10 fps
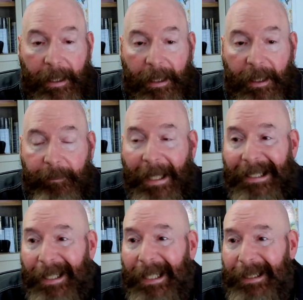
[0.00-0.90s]

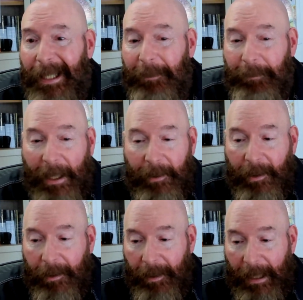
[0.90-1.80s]
I'd like to get
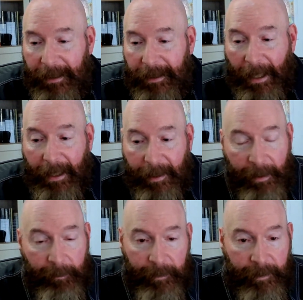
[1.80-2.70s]
better at
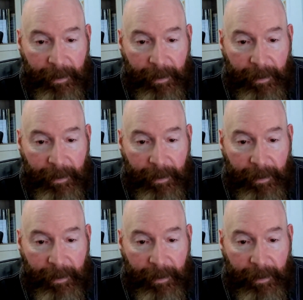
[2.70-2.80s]
psychism.